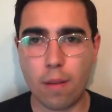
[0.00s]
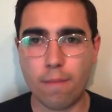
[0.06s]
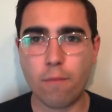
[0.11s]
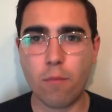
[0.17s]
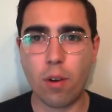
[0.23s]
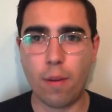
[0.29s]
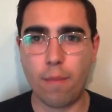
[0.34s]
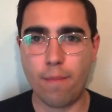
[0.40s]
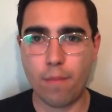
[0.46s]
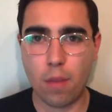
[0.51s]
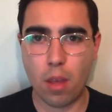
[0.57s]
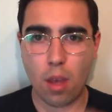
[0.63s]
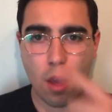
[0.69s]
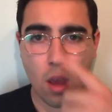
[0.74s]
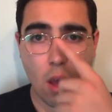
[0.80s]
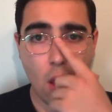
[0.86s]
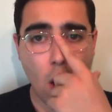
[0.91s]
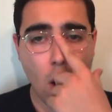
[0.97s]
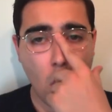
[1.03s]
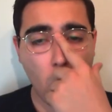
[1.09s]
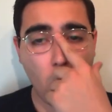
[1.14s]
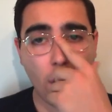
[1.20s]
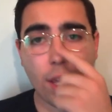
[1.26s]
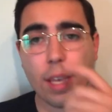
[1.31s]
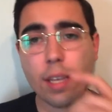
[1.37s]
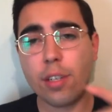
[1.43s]
Right.
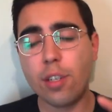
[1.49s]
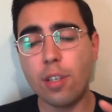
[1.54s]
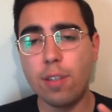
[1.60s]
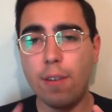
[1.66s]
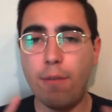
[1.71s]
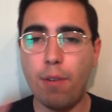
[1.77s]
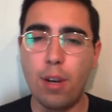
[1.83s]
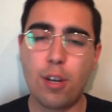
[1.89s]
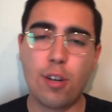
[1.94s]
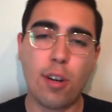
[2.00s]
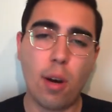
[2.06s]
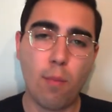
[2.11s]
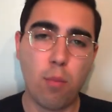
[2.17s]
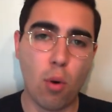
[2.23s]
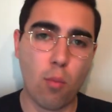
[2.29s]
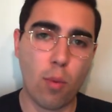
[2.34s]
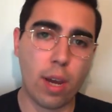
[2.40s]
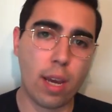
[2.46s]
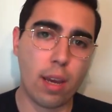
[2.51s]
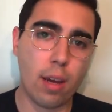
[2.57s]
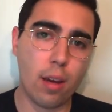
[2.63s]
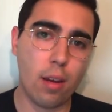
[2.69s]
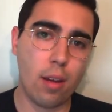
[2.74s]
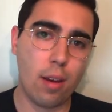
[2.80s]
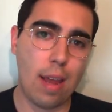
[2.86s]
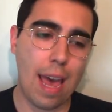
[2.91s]
Well, I guess just to finish up, what we
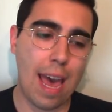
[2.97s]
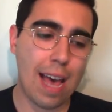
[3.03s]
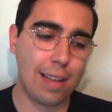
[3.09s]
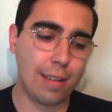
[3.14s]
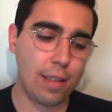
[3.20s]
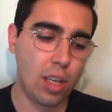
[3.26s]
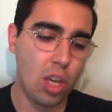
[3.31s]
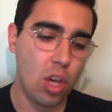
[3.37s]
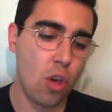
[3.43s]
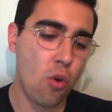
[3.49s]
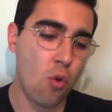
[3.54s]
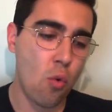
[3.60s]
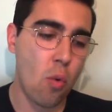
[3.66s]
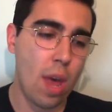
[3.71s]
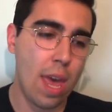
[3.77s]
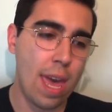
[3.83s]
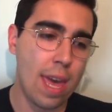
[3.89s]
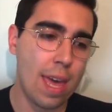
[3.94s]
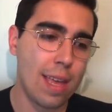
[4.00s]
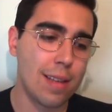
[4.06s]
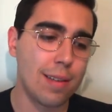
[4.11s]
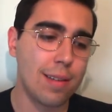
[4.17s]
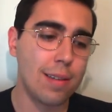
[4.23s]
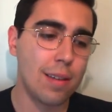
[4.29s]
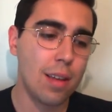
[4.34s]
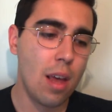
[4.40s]
could ask you
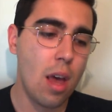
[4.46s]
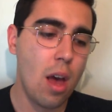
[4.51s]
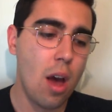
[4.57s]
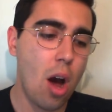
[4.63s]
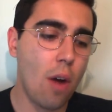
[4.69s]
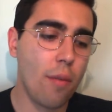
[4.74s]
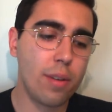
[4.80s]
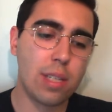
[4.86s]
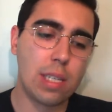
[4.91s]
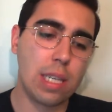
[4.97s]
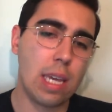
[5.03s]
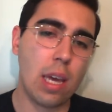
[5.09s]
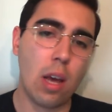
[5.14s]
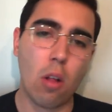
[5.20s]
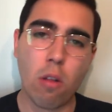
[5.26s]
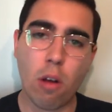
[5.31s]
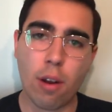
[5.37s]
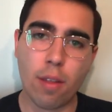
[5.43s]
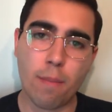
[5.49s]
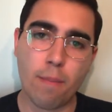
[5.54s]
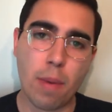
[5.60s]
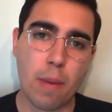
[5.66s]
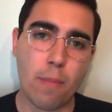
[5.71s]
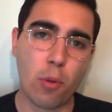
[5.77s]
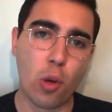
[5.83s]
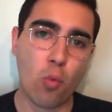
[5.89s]
is Obviously, a lot of the
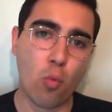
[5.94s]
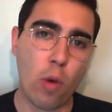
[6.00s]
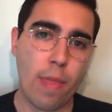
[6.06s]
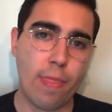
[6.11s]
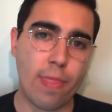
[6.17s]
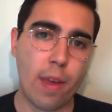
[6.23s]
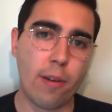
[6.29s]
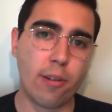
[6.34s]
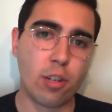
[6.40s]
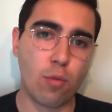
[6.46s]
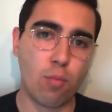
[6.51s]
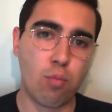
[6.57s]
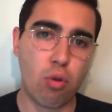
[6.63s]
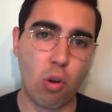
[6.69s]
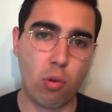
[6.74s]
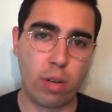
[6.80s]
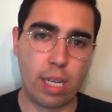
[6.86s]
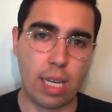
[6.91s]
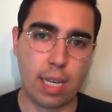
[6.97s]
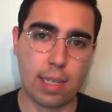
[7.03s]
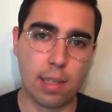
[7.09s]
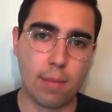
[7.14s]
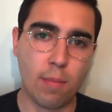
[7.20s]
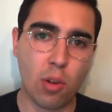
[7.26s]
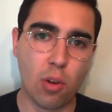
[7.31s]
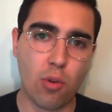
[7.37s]
people that went there to
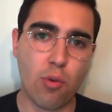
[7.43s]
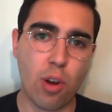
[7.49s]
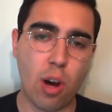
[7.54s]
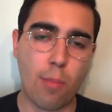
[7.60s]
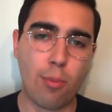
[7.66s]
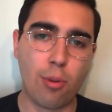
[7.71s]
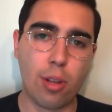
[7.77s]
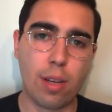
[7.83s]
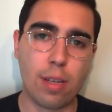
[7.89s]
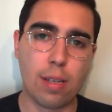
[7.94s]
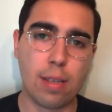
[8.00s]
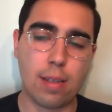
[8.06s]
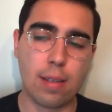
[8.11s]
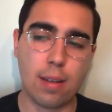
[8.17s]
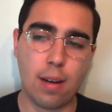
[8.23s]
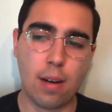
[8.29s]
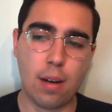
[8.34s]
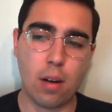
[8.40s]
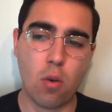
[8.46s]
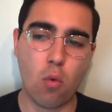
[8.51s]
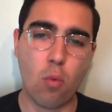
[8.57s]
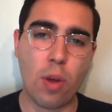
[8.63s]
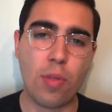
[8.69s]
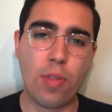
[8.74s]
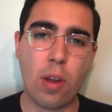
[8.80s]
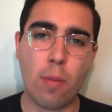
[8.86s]
protest Milo Yiannopoulos uh,
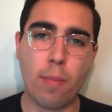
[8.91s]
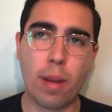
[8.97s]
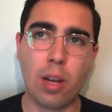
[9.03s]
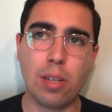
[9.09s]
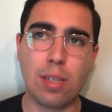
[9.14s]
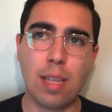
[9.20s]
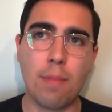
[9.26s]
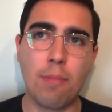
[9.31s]
went there because they